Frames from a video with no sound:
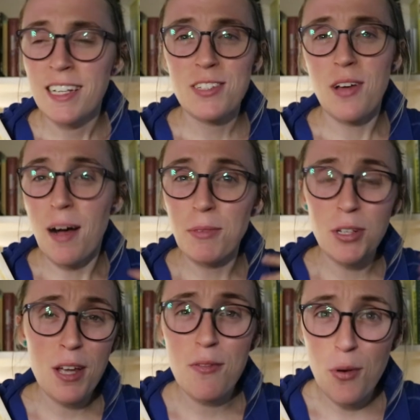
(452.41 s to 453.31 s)
So I'm
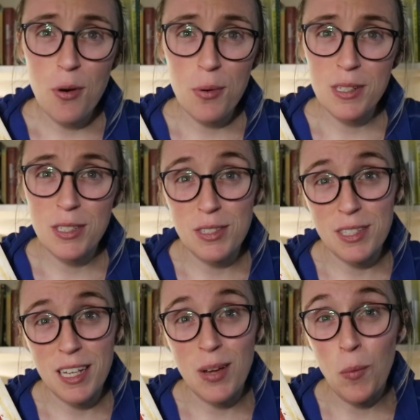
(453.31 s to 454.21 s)
looking forward to
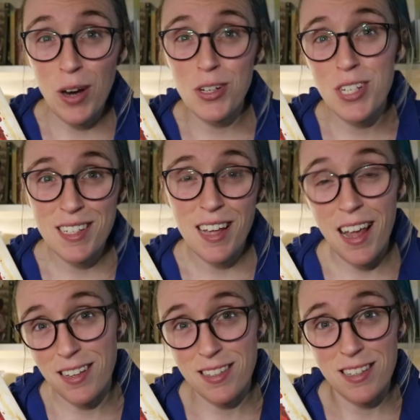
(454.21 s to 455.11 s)
seeing where she
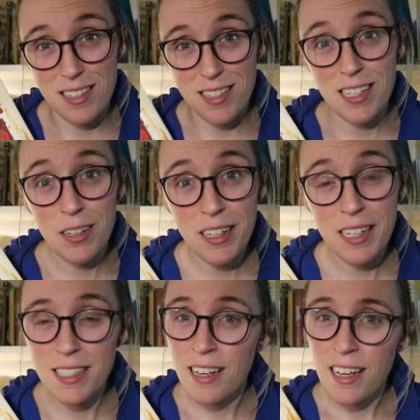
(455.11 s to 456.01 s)
takes this
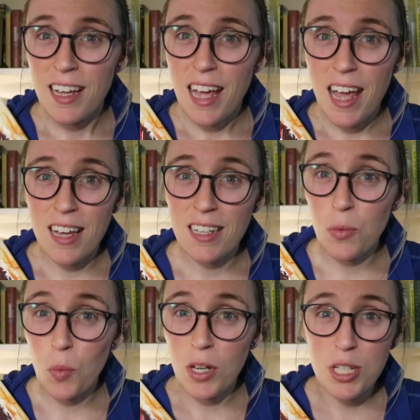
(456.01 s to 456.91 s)
series and
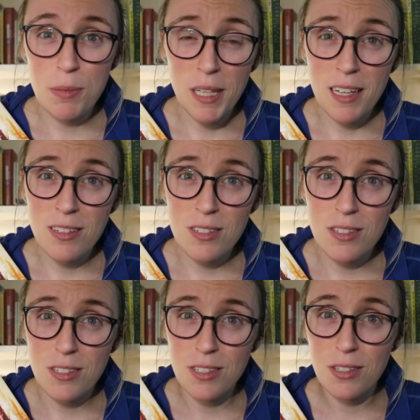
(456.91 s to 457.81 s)
what she plans
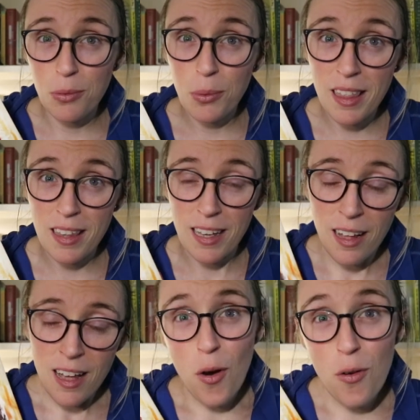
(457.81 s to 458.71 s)
to do with it.
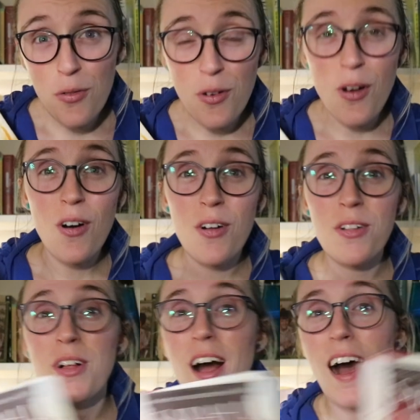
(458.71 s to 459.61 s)

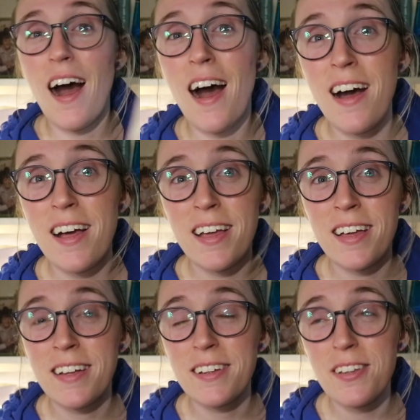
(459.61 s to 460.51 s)
Overall,
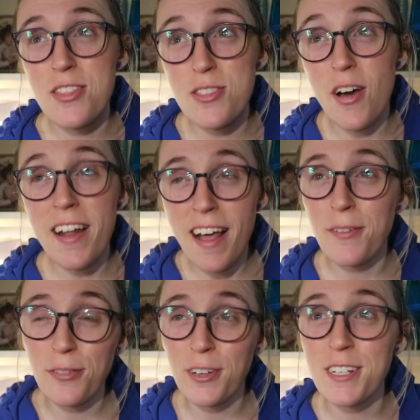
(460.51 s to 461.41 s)
I thought
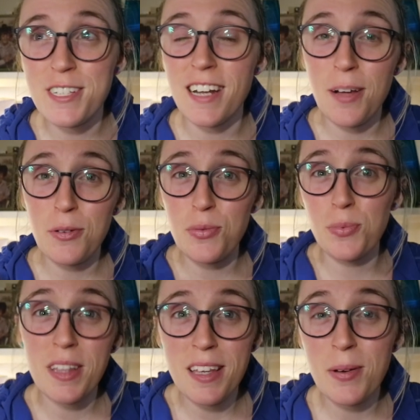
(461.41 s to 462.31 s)
at first that I was
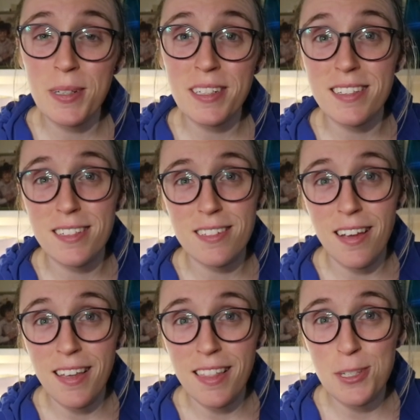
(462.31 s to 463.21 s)
really going to
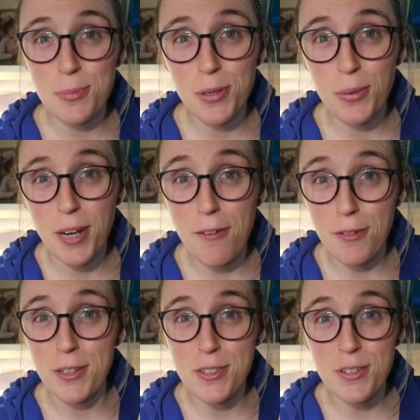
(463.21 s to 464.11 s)
dislike this book when I
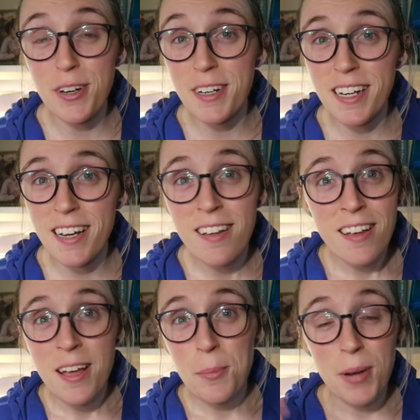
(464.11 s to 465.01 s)
first started it,
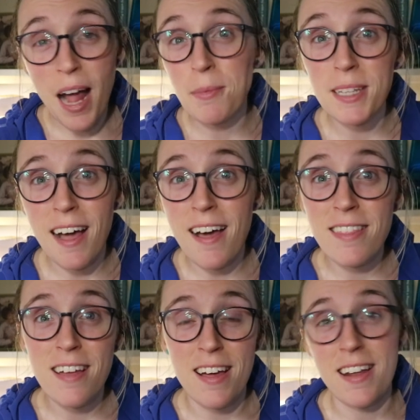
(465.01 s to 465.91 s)
but I'm
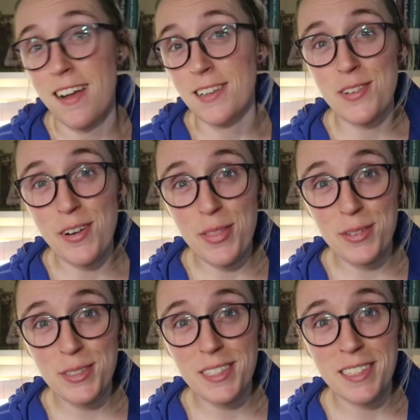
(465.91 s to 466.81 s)
glad that I saw it
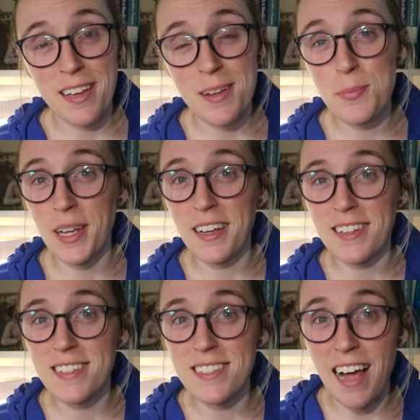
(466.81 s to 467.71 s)
through to the end
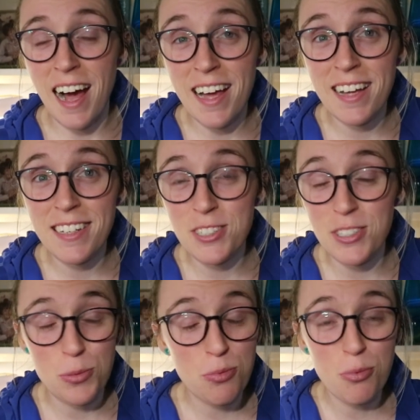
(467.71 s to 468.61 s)
because I
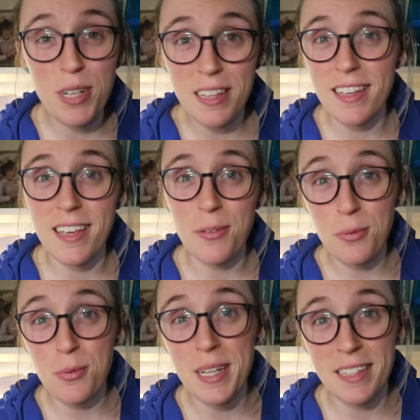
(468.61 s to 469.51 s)
just really,
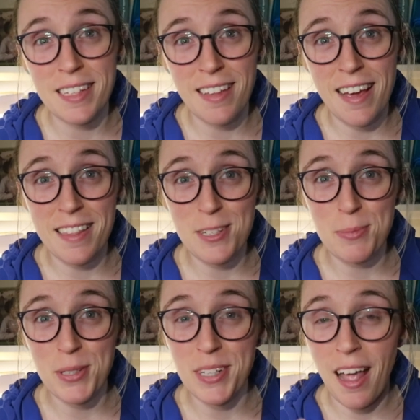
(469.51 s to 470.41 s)
really like this
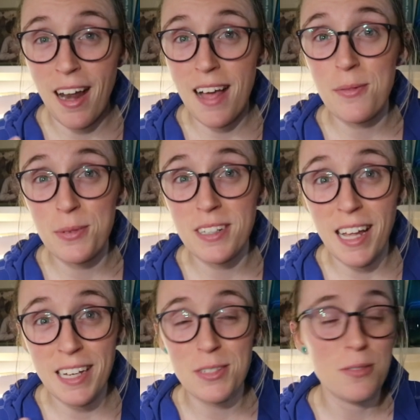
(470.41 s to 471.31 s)
book, and I would
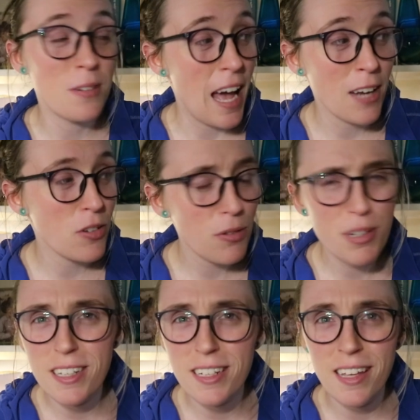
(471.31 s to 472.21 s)
like to actually
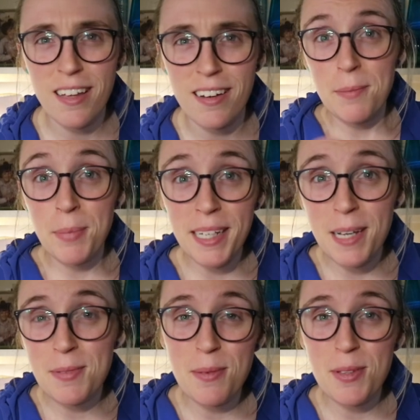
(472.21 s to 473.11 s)
read it again and pick
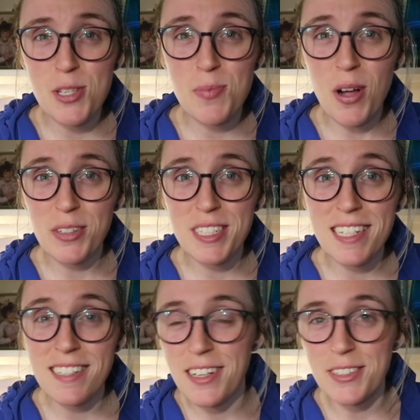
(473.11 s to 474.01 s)
up some of the smaller
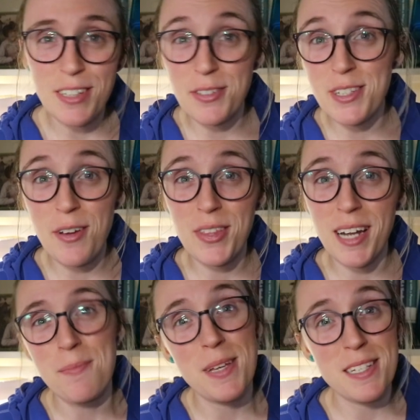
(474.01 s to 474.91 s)
details of stuff that
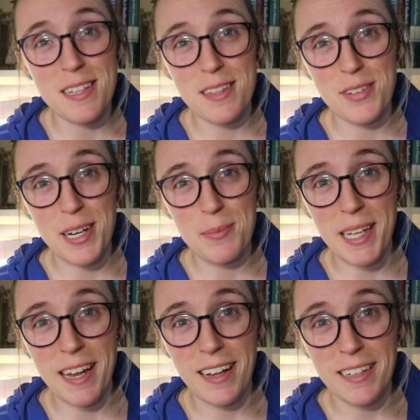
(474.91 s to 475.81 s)
I missed in the very
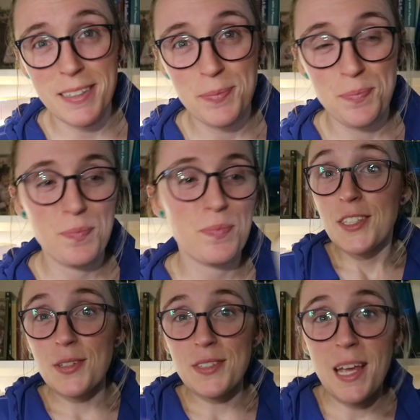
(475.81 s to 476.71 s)
beginning.
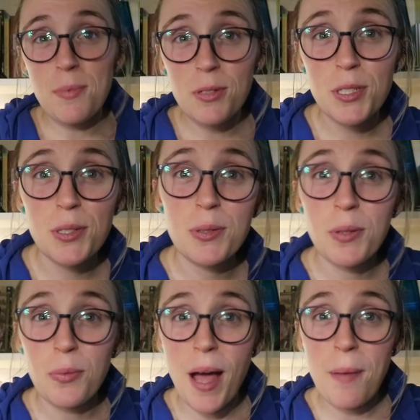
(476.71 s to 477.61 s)
So I was able
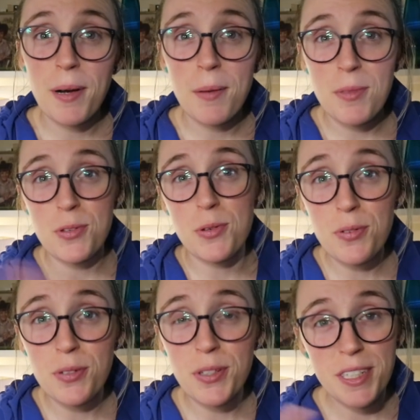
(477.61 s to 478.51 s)
to wrap up The School
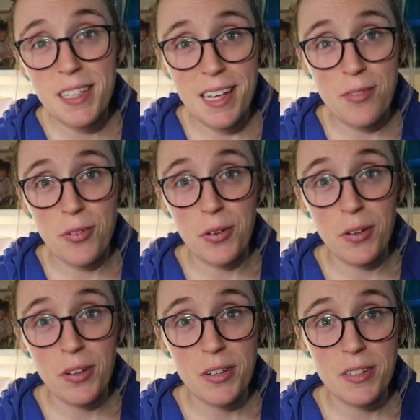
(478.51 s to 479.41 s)
for Good and
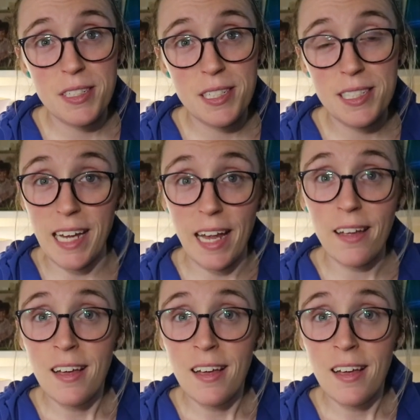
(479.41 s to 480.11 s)
Evil today,